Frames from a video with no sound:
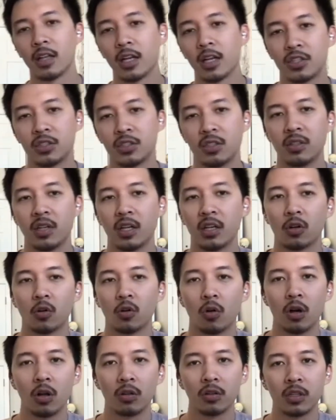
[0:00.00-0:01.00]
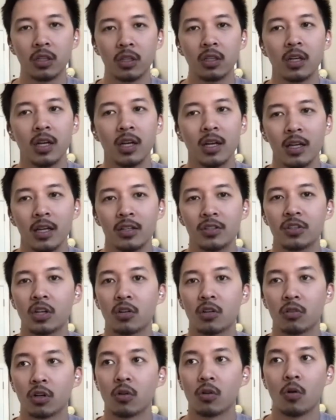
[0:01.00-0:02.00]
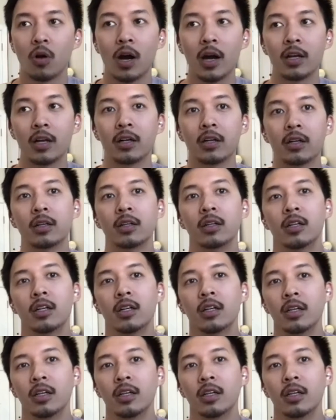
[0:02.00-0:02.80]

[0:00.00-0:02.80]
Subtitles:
collection and data quality is going to require